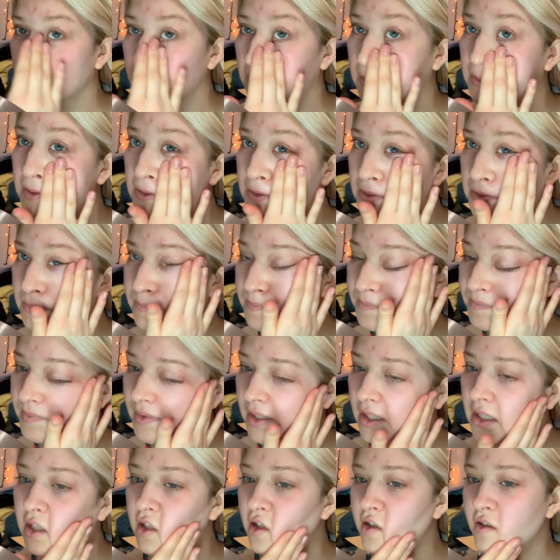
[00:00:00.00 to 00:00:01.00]
And
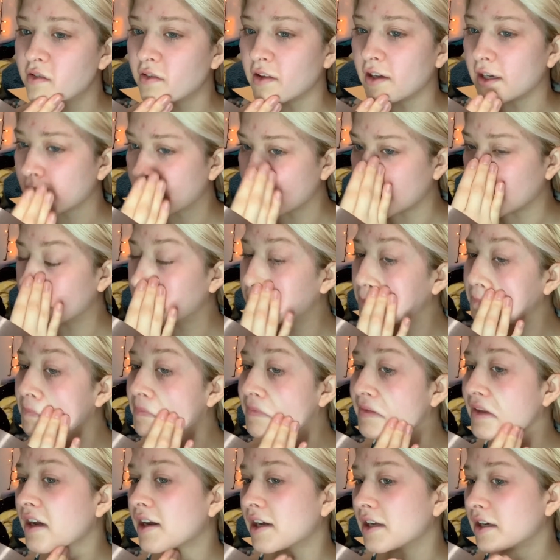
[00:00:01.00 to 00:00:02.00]
I do like it.
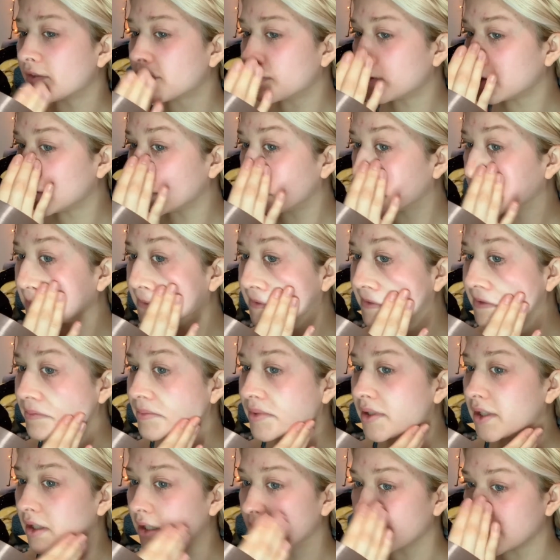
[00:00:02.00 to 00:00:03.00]
I definitely think it could
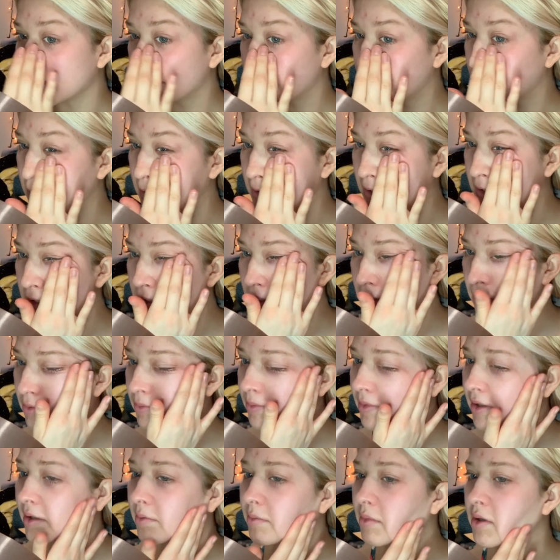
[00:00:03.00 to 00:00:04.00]
be like stickier
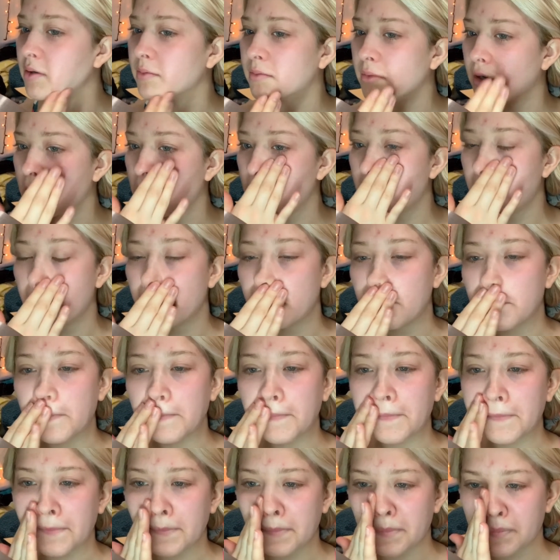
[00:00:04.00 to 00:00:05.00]
maybe, but
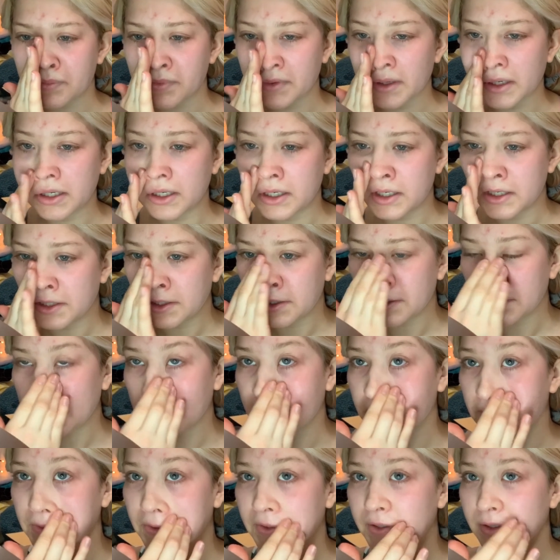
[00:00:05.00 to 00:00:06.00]

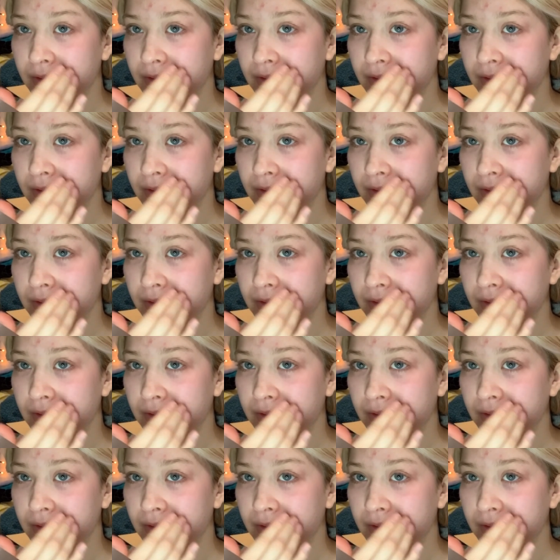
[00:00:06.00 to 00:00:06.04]
I think